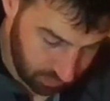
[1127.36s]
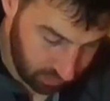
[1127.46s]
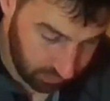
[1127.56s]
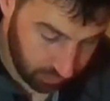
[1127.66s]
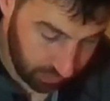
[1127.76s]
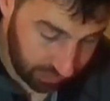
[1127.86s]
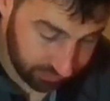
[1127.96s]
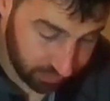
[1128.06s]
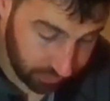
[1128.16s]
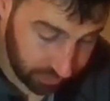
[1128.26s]
If you
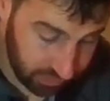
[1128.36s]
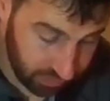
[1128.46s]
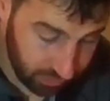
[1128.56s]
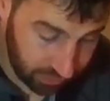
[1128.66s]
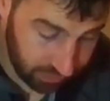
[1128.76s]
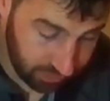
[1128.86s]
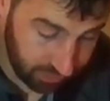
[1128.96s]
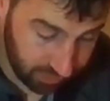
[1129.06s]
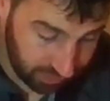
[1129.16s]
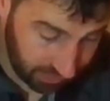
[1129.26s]
have to redo it,
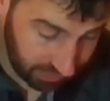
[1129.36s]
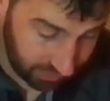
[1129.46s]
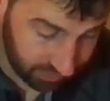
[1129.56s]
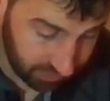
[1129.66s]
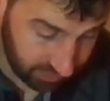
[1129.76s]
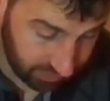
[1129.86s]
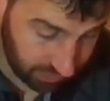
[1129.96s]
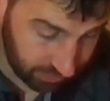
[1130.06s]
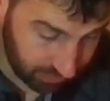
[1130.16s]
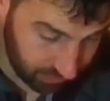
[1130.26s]
take the time to